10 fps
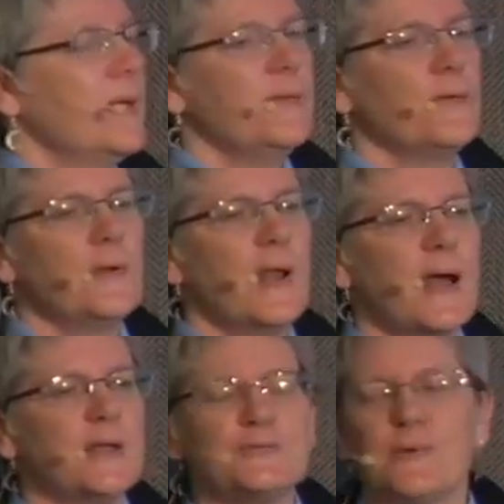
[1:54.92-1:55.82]
There are a
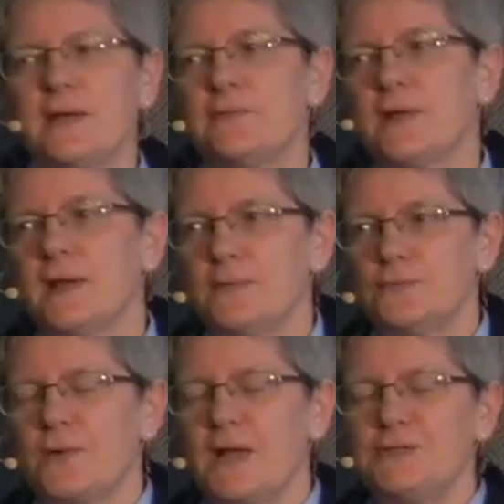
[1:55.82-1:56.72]
large range
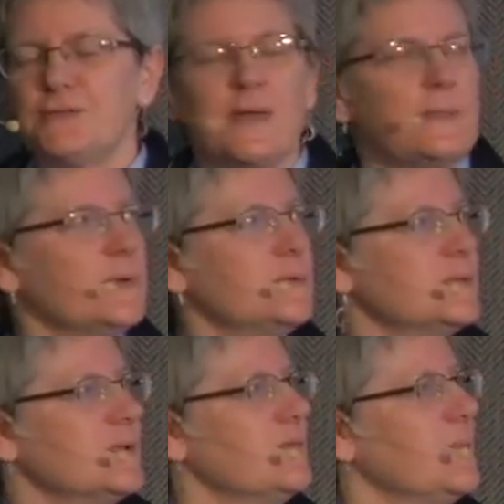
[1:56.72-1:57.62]
of
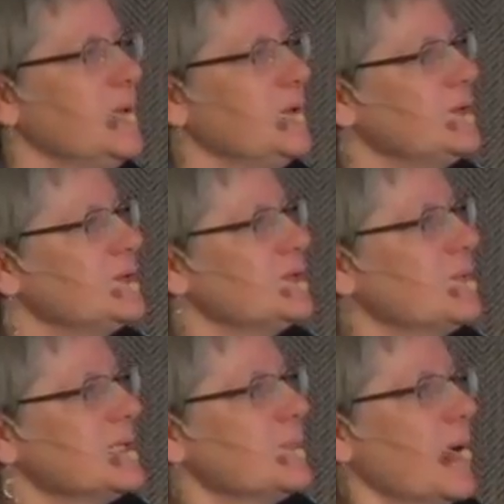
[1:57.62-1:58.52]
chemicals that have been used as
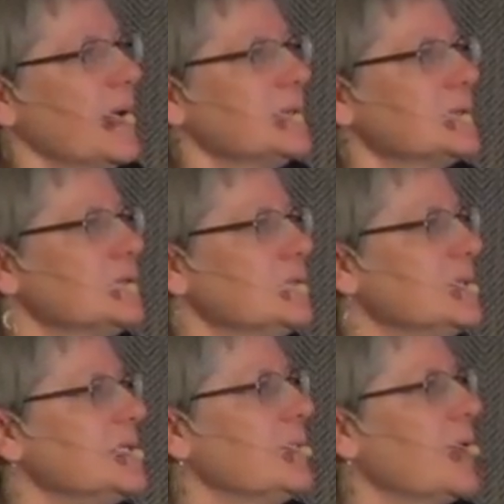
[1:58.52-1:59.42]
rest breakers or
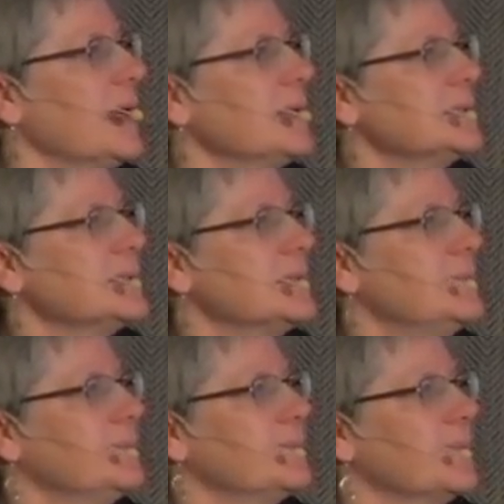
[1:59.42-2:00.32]
dormancy breakers,
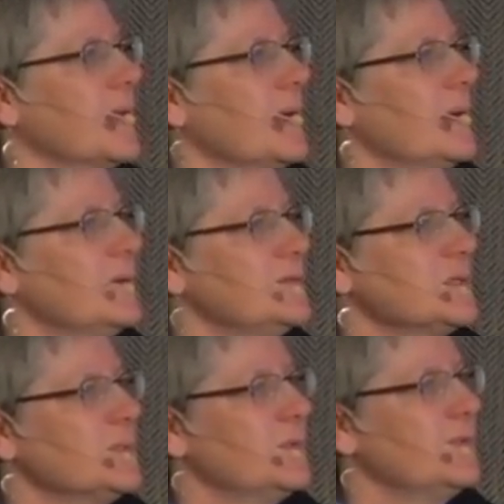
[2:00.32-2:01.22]
and I've
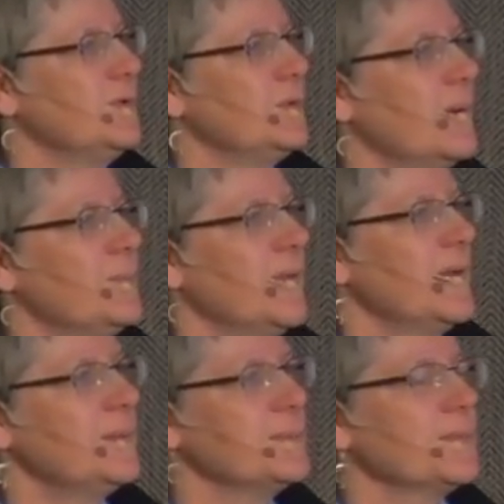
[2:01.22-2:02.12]
just put a few up there.